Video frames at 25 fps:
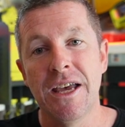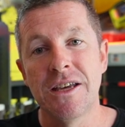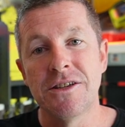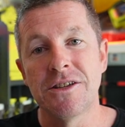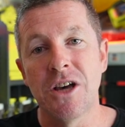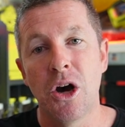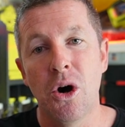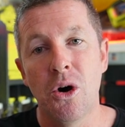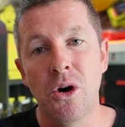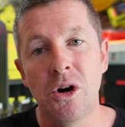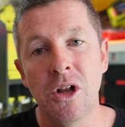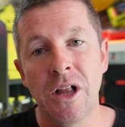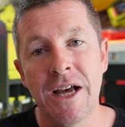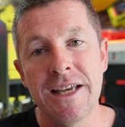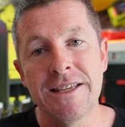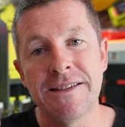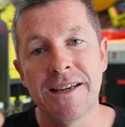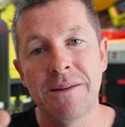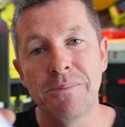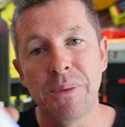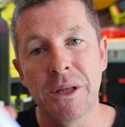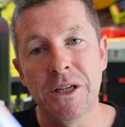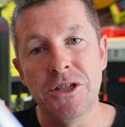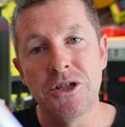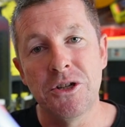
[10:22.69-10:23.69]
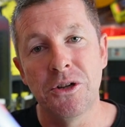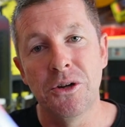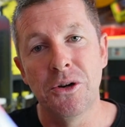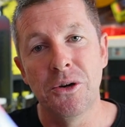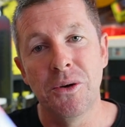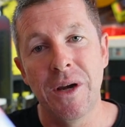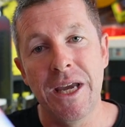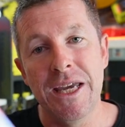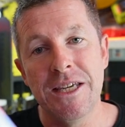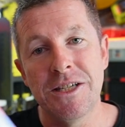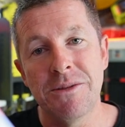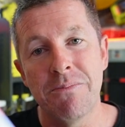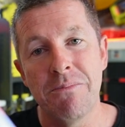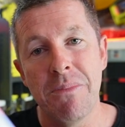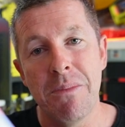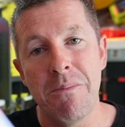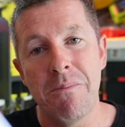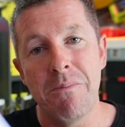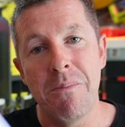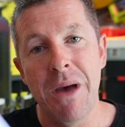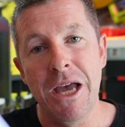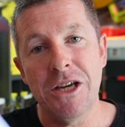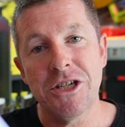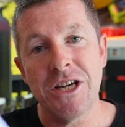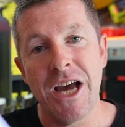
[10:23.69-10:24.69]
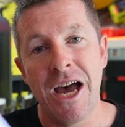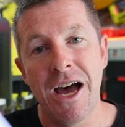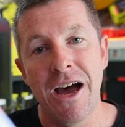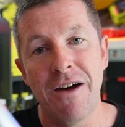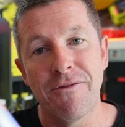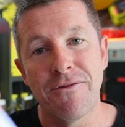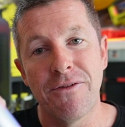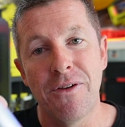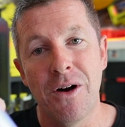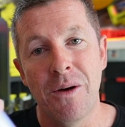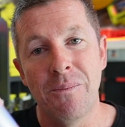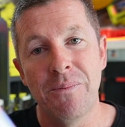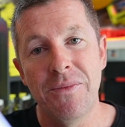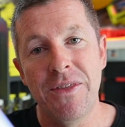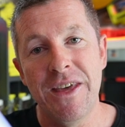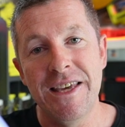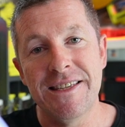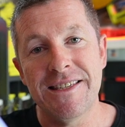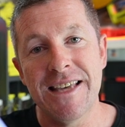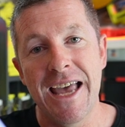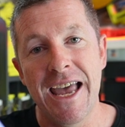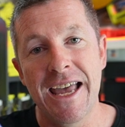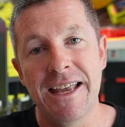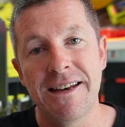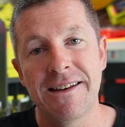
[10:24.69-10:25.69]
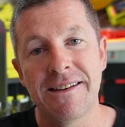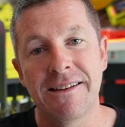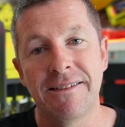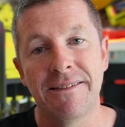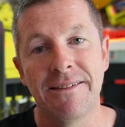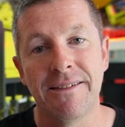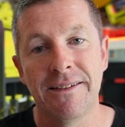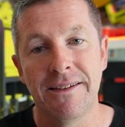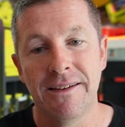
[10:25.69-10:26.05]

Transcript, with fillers: So all I simply do is measure from this end